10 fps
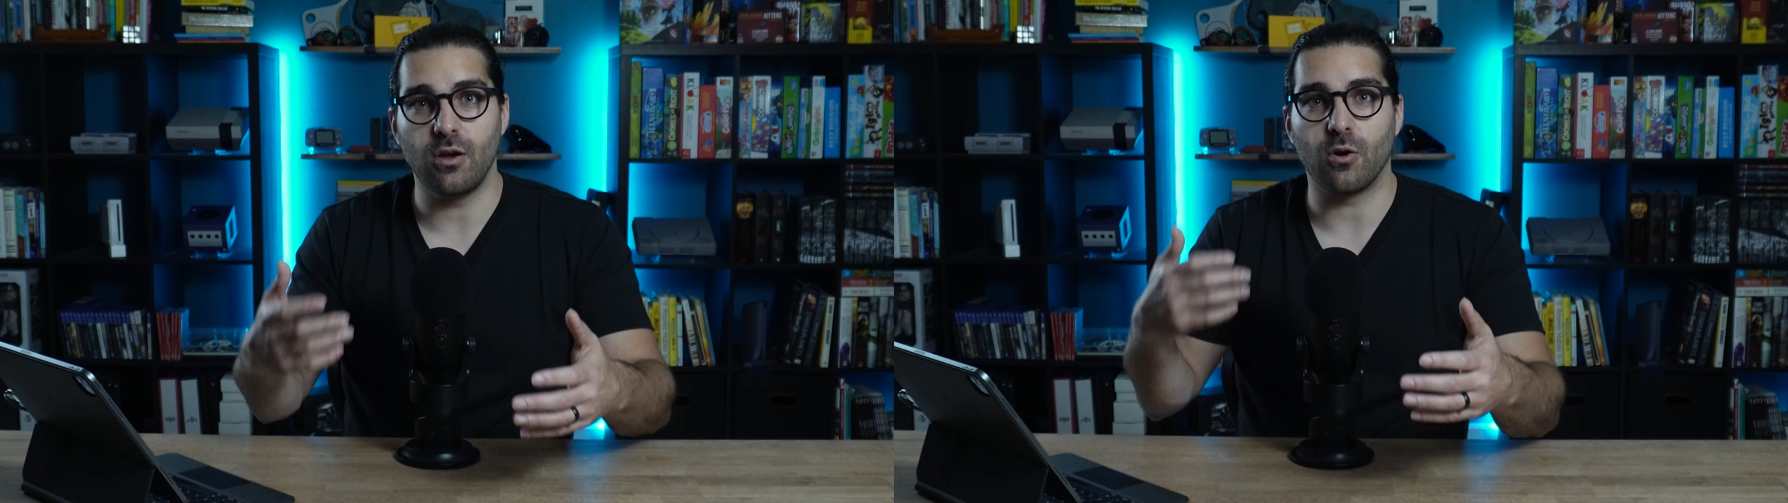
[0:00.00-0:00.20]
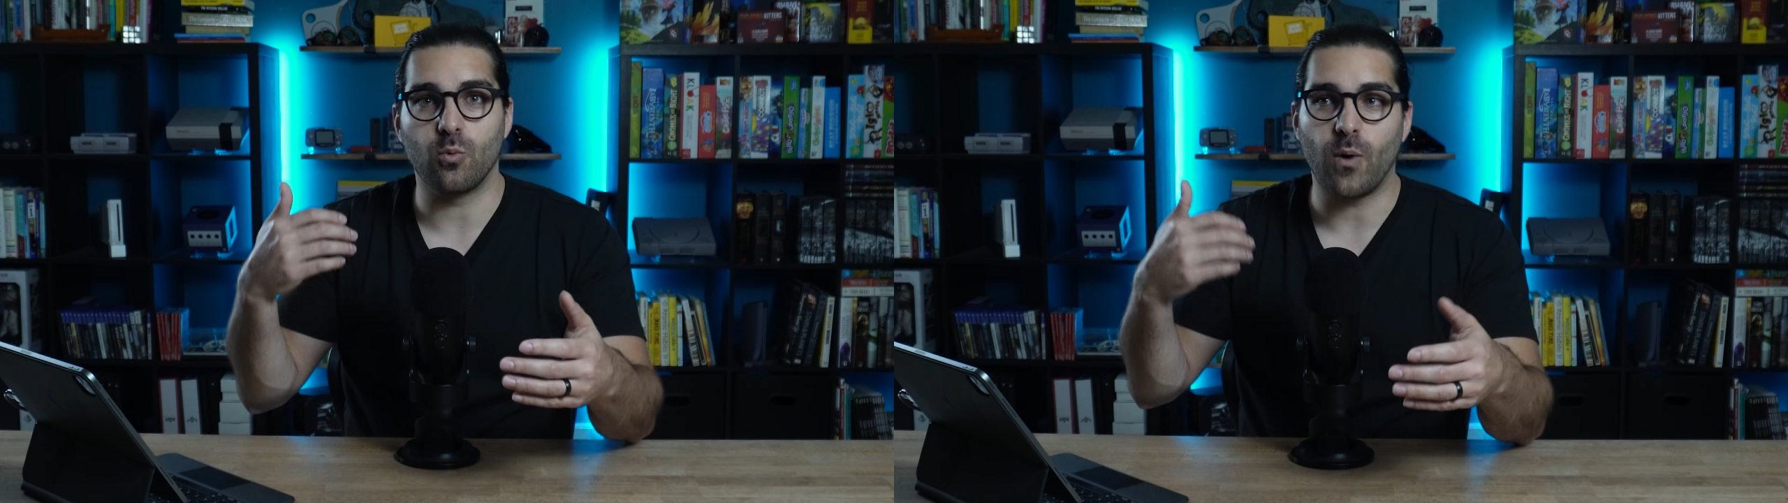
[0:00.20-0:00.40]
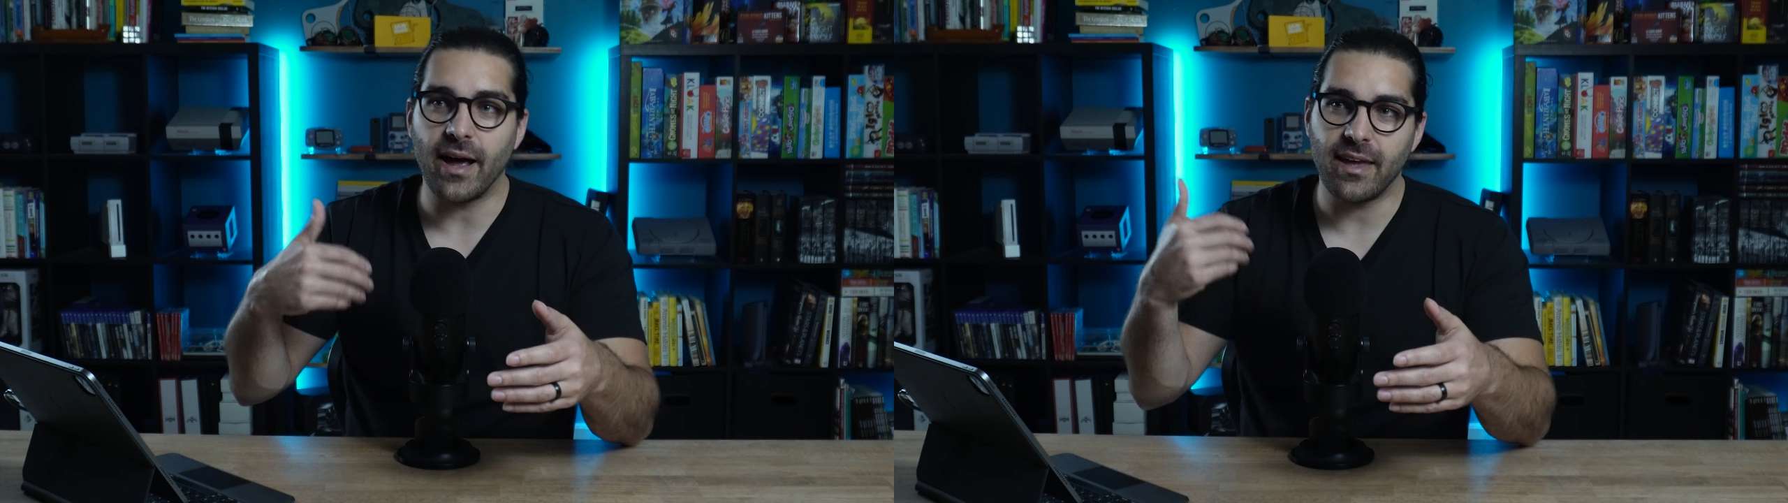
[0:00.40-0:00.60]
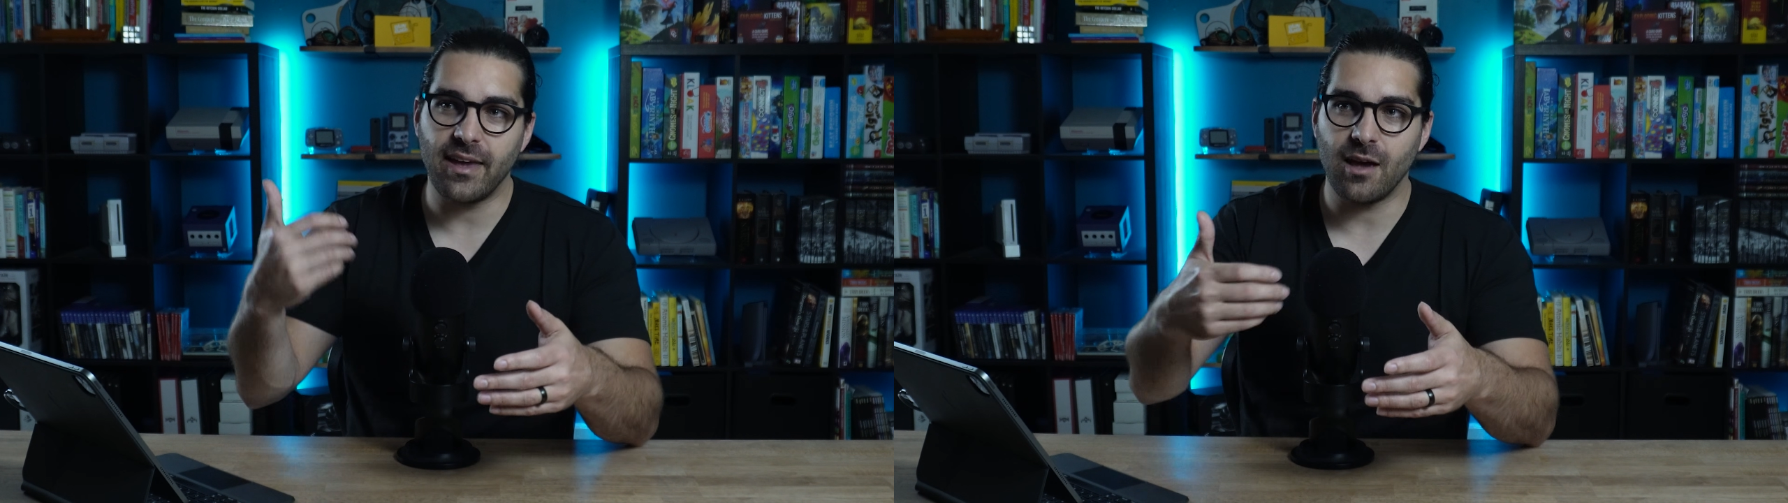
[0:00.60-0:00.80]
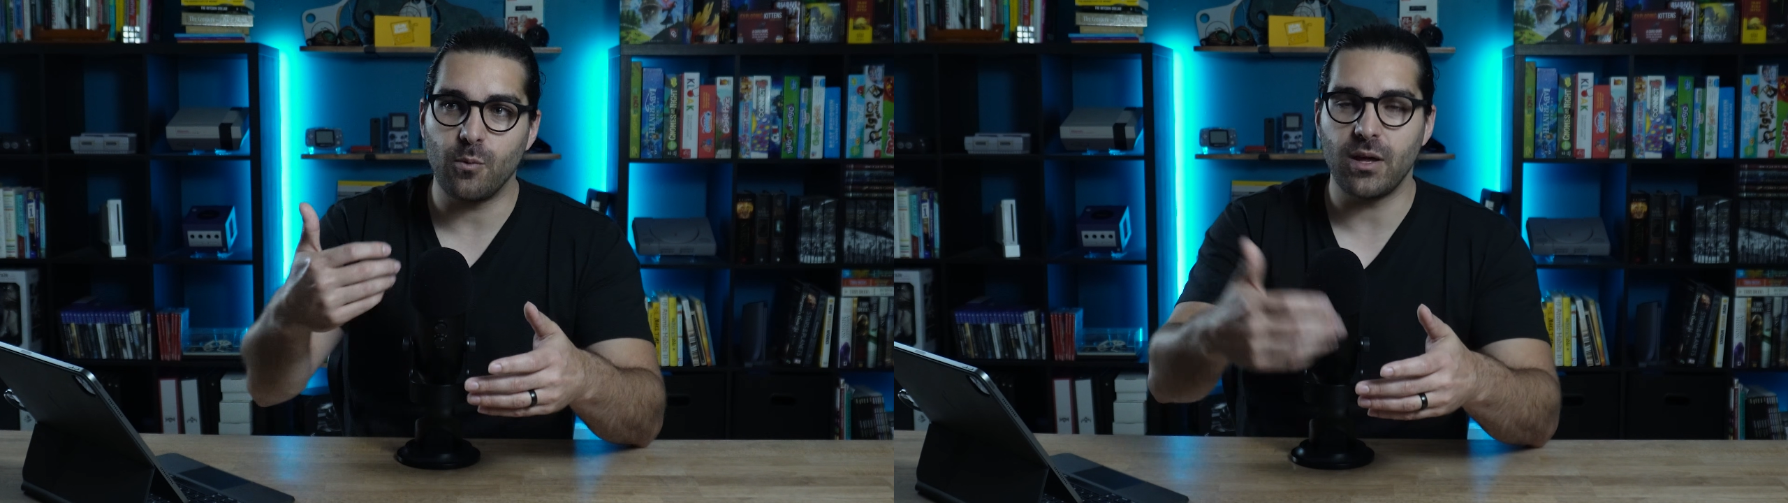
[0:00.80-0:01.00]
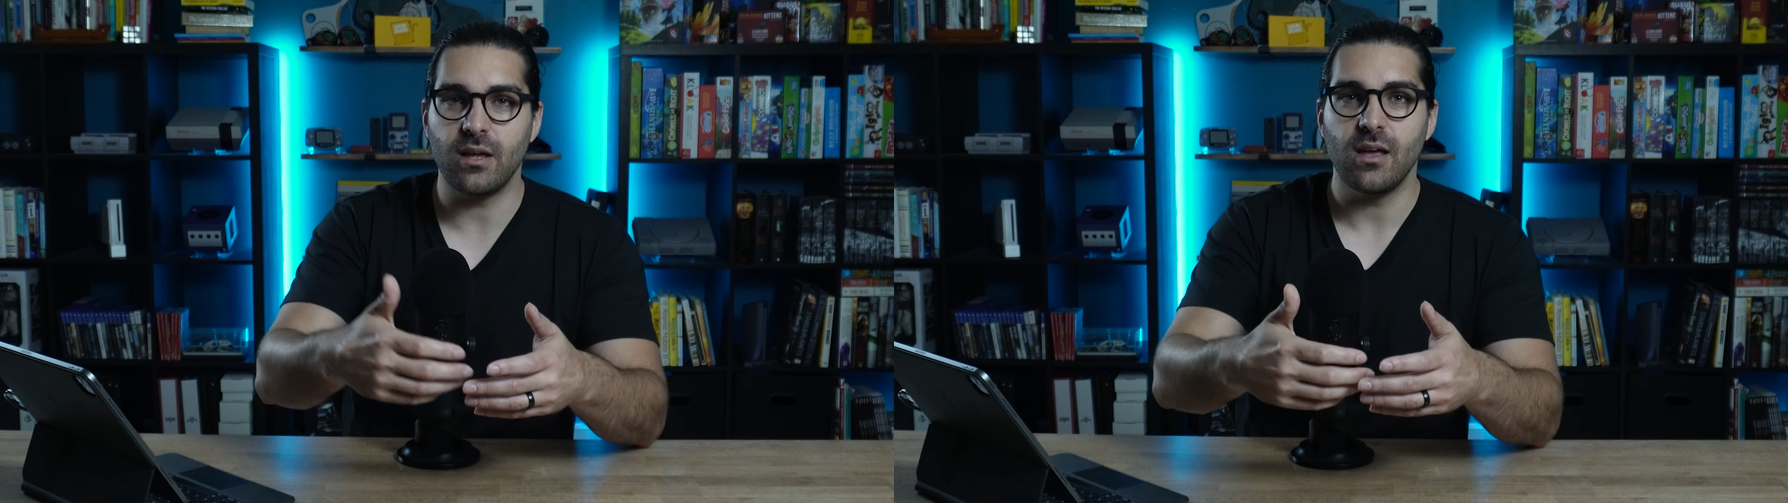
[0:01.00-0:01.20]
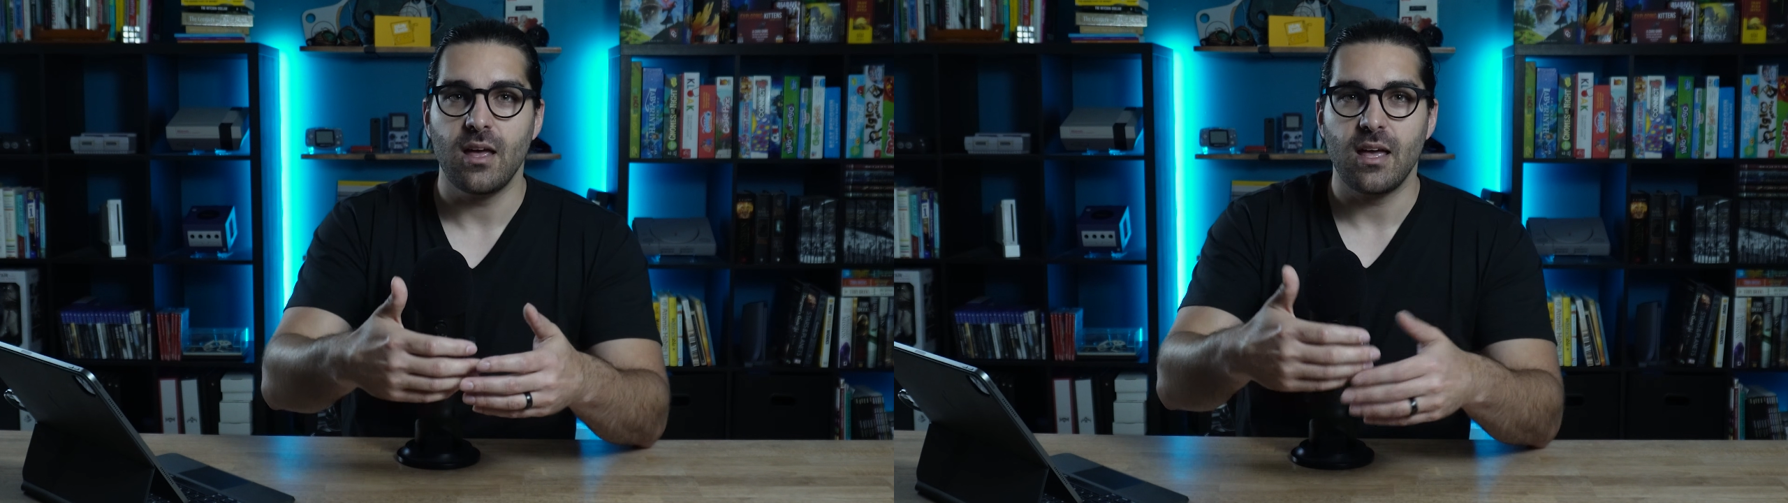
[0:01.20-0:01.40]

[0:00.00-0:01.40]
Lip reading: or why can't we